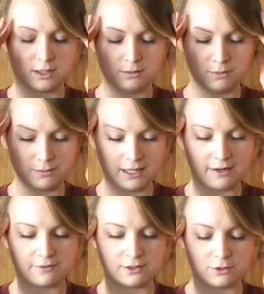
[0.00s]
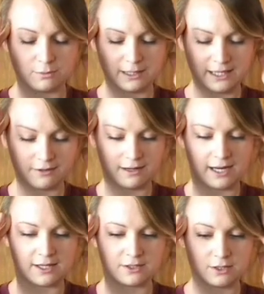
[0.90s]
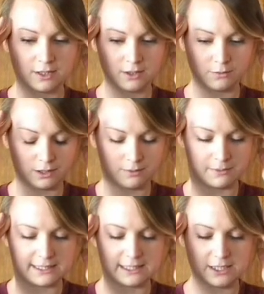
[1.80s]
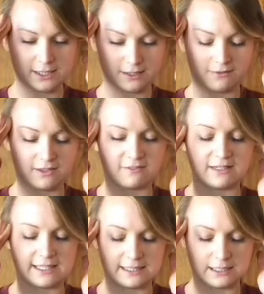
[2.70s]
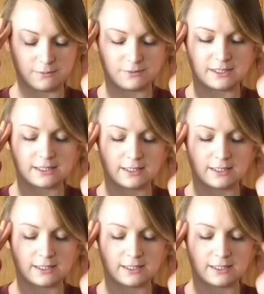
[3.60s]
And maybe have a little play around with the position of the fingertips.